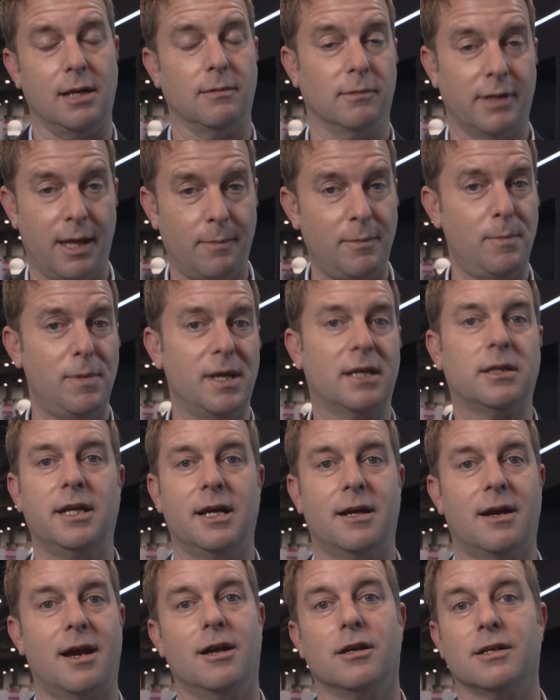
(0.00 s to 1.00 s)
And let me be
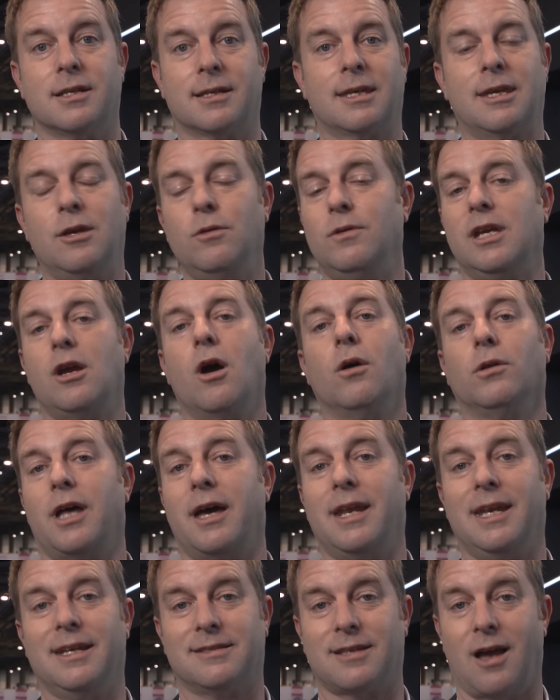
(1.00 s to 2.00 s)
clear here, QD
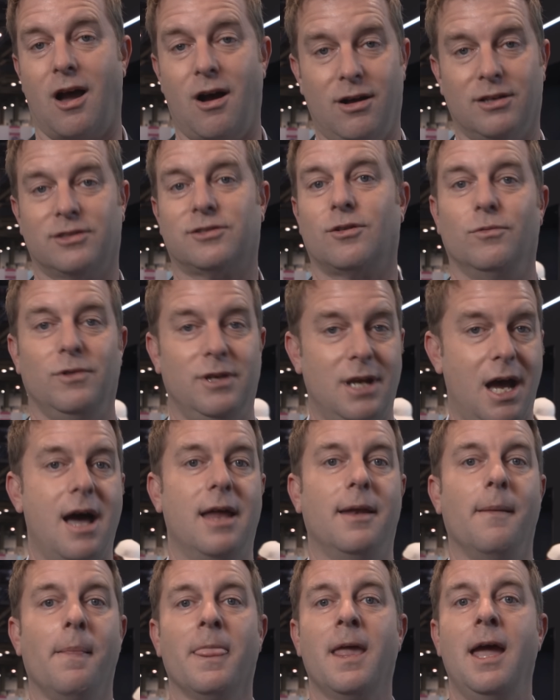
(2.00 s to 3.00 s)
OLED is also
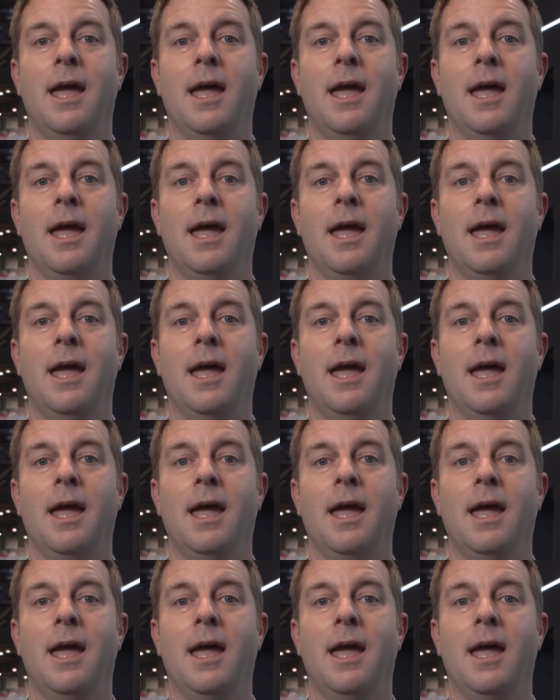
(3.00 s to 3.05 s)
not